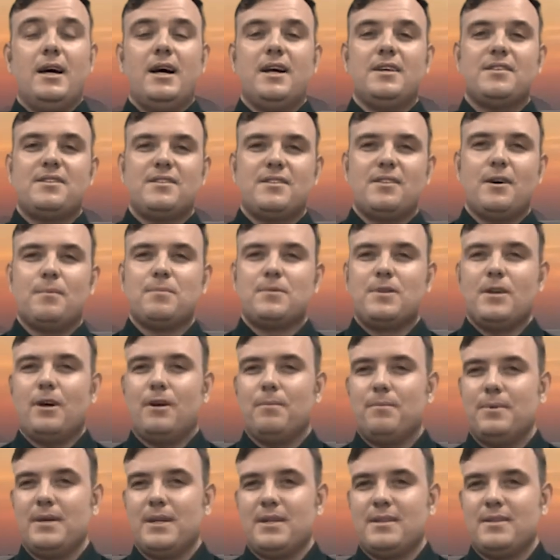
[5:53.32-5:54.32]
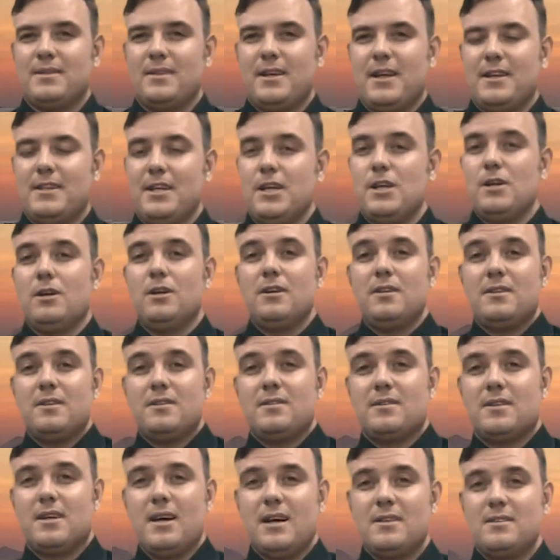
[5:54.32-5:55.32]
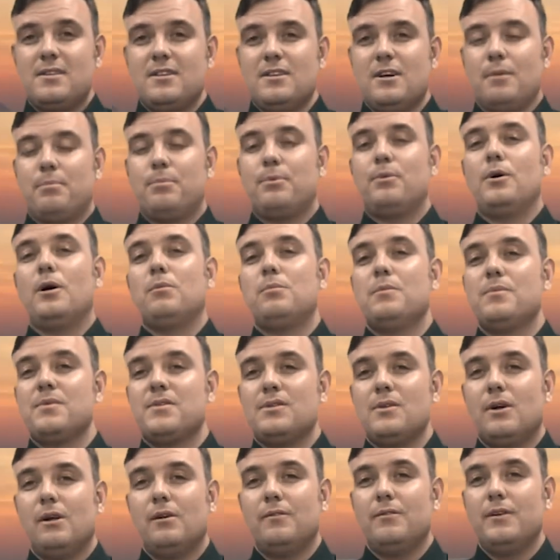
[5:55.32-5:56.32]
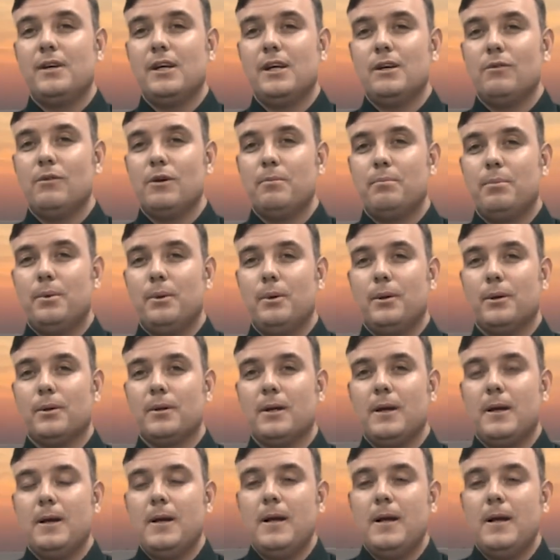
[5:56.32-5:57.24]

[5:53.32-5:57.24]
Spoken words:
subtopics there that you're going to discuss in your problem-solving report.